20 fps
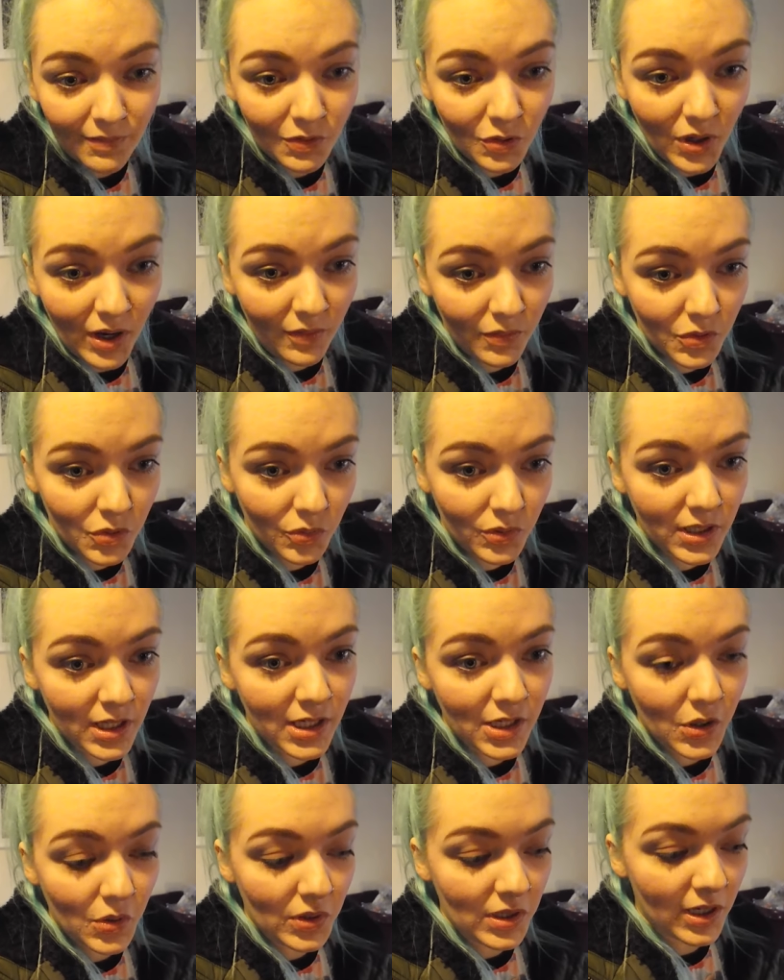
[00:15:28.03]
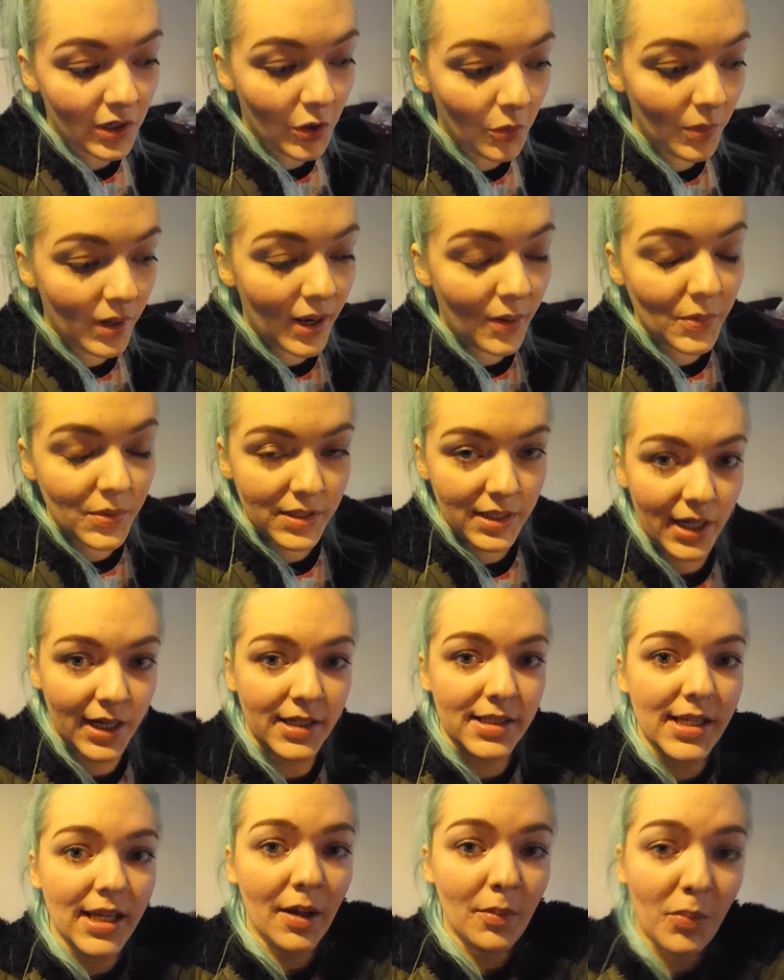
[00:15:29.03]
Even though I was only at uni a couple hours, like,
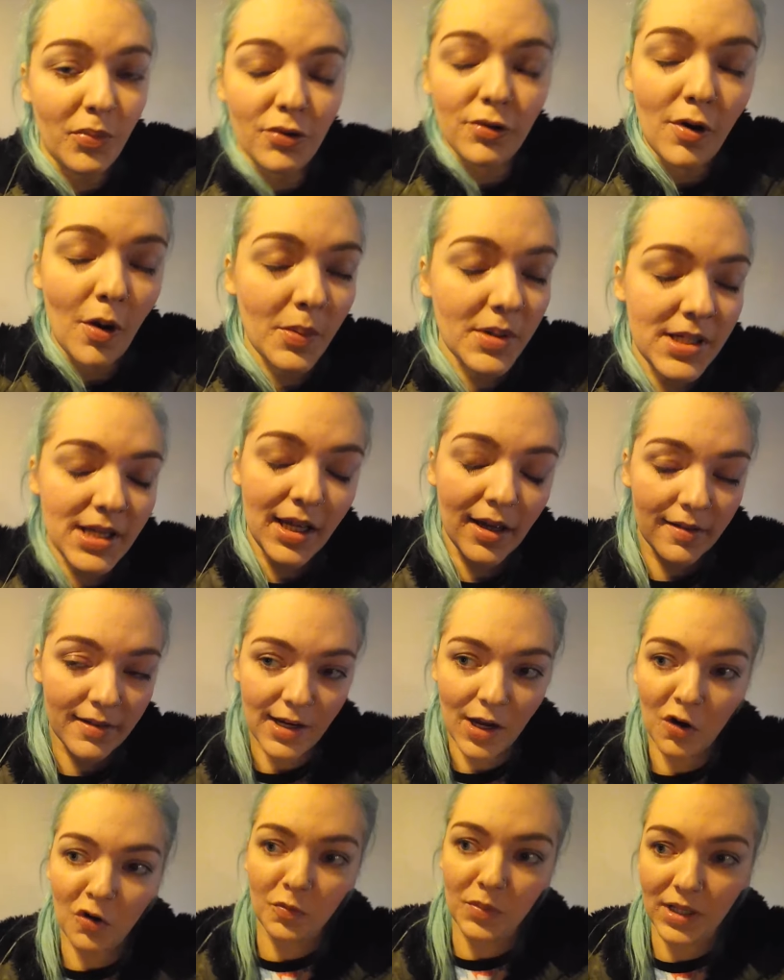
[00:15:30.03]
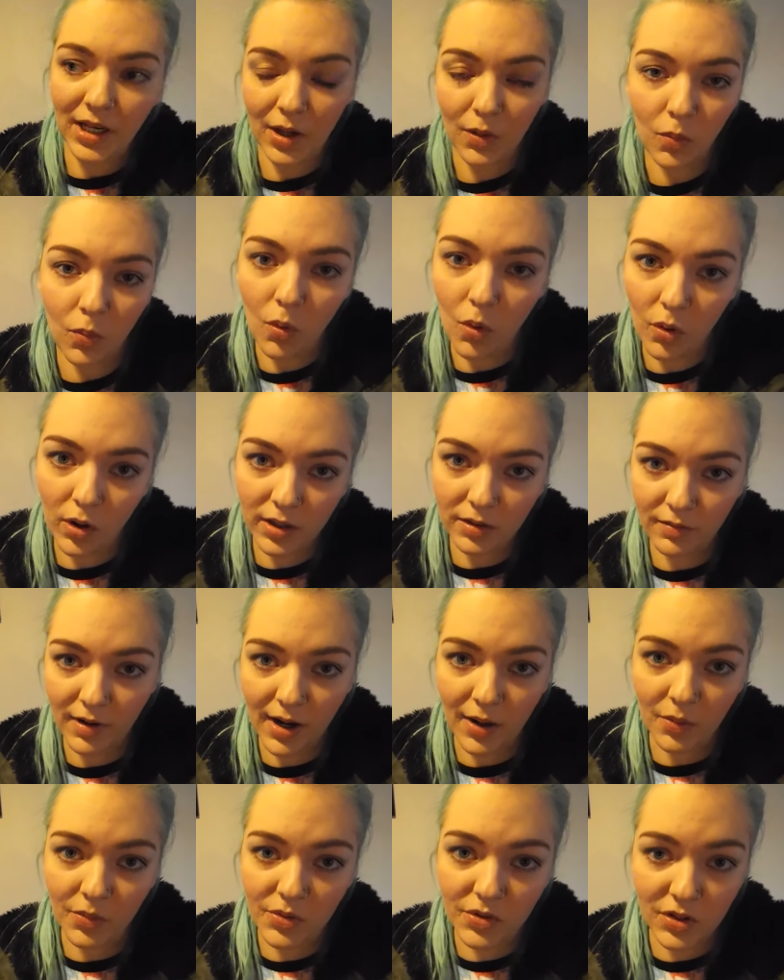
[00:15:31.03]
it proper takes it out of me, like, walking
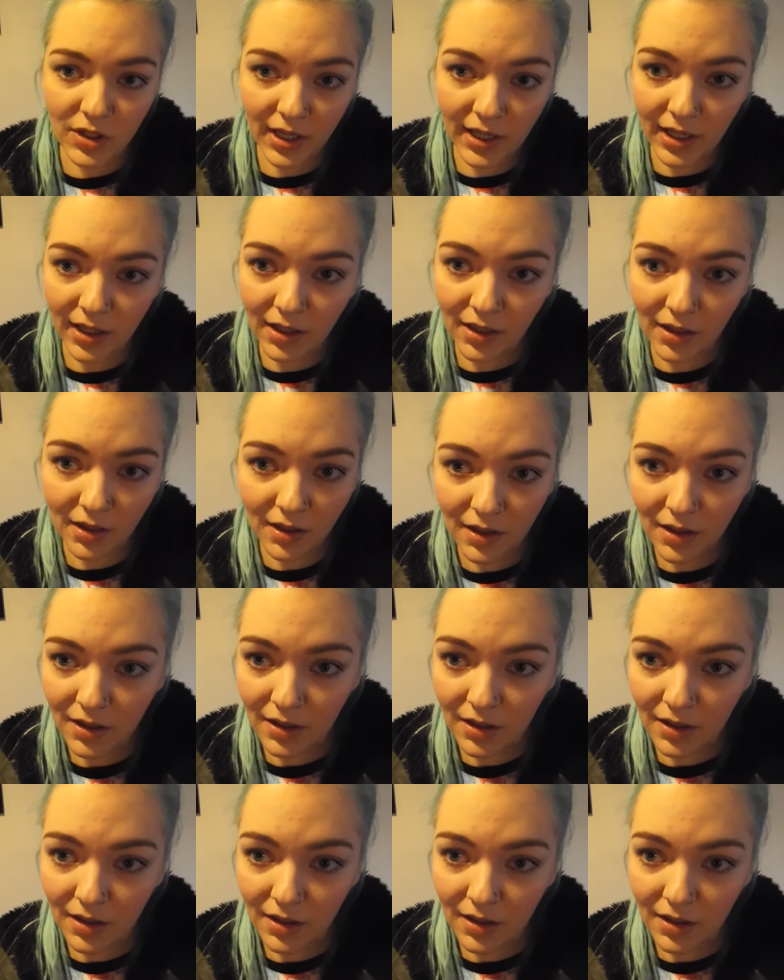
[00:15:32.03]
around, like...